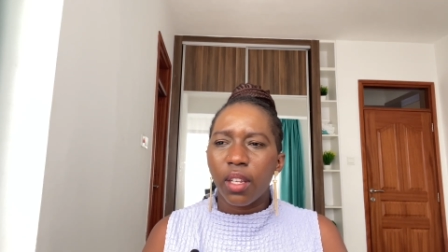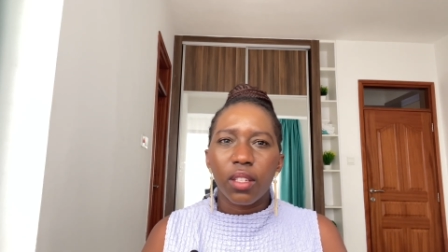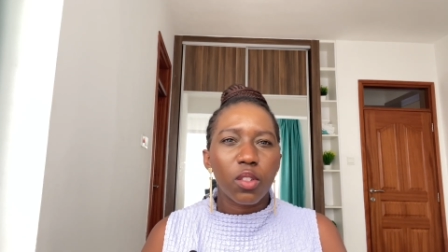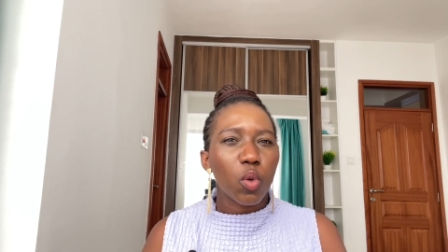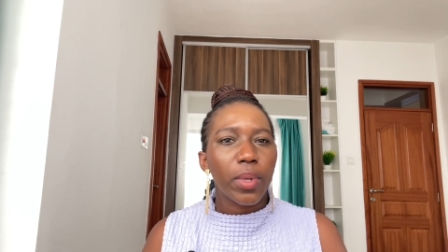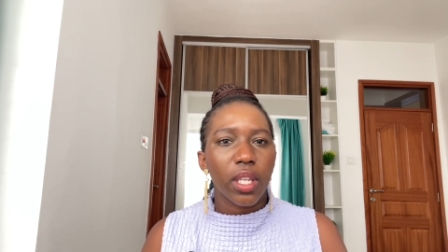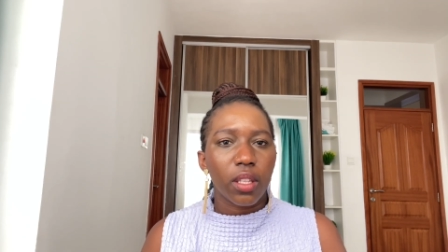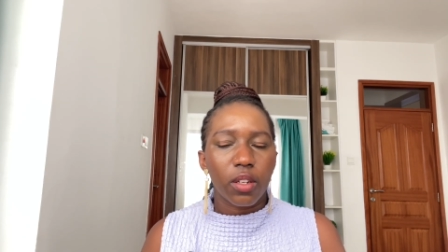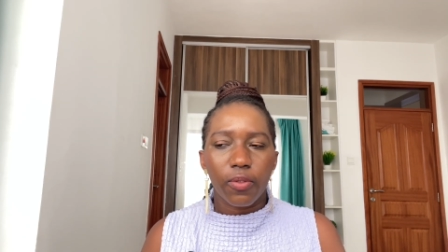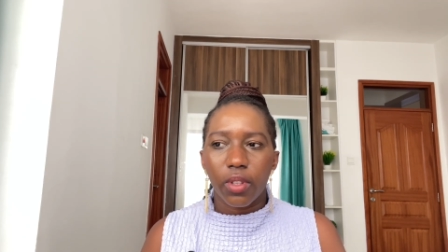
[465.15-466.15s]
and so many
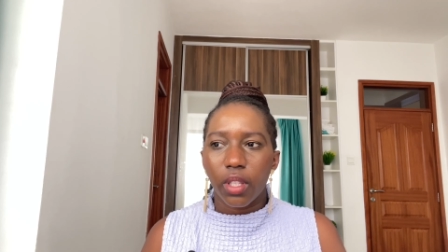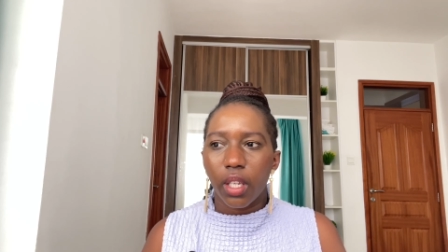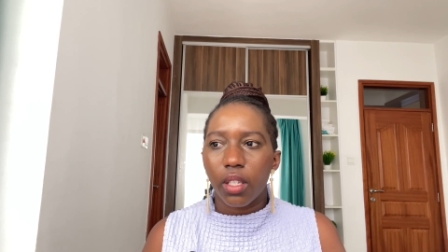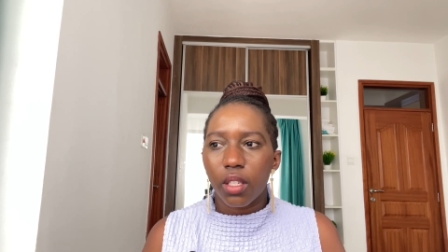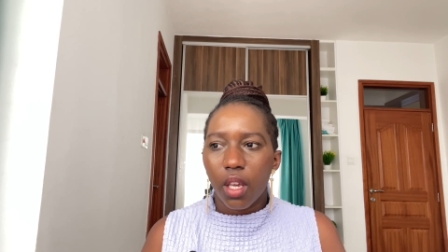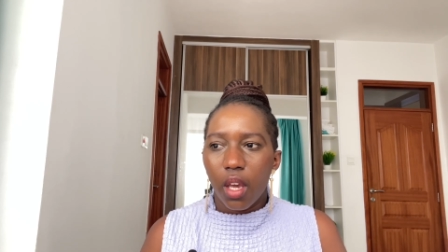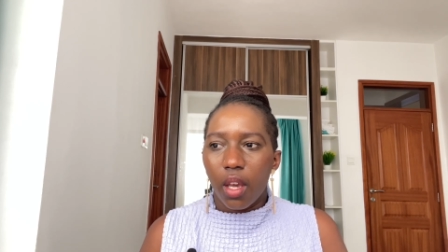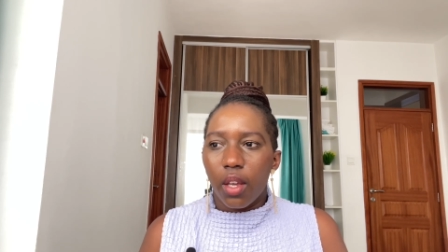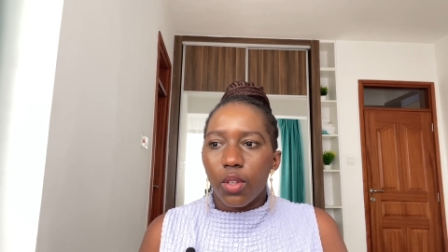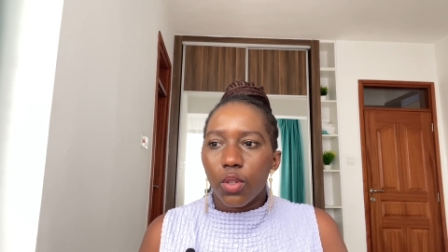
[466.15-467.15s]
other different things.
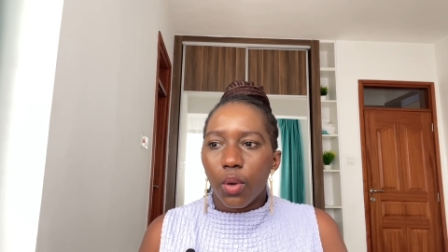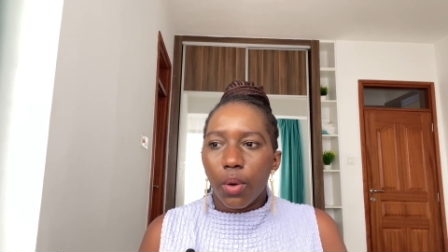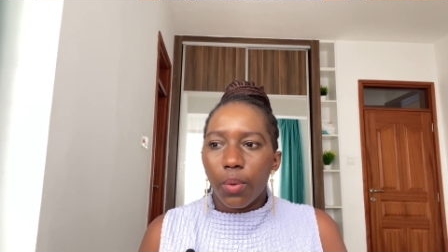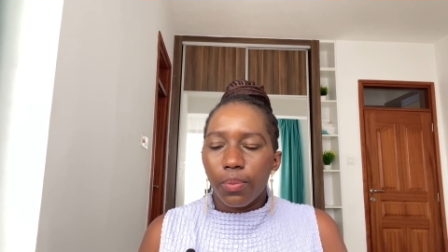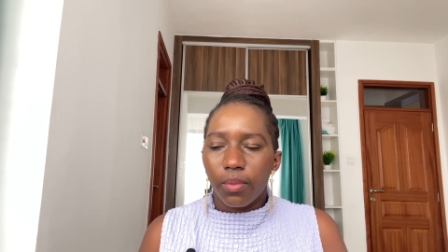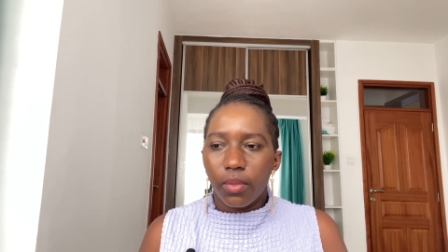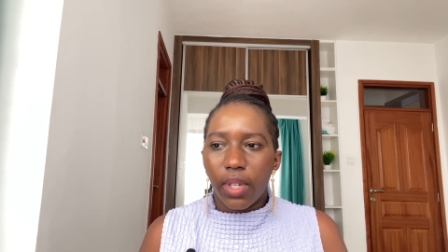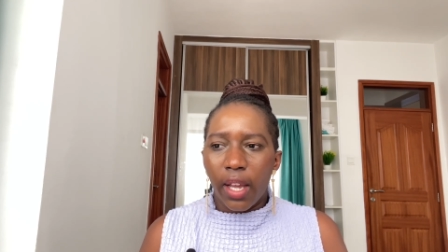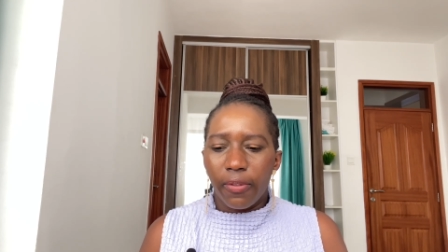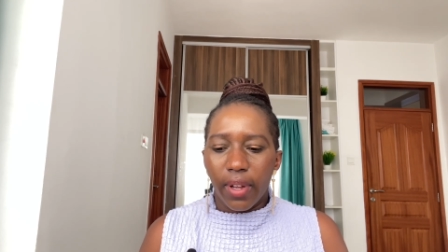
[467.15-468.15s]
So
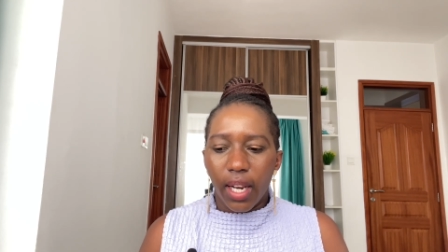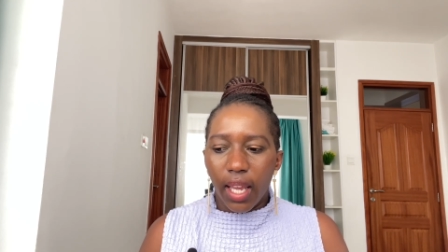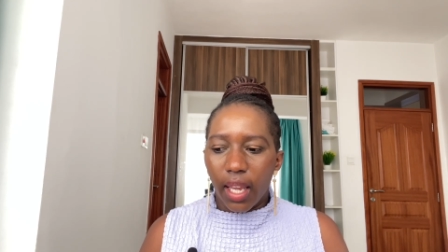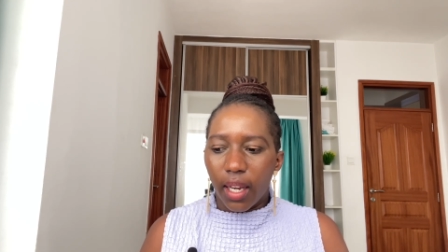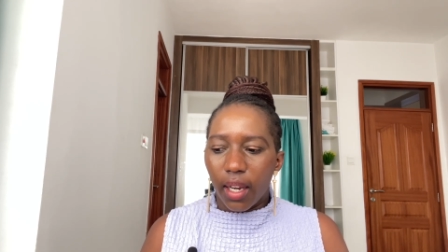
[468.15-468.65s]
I felt like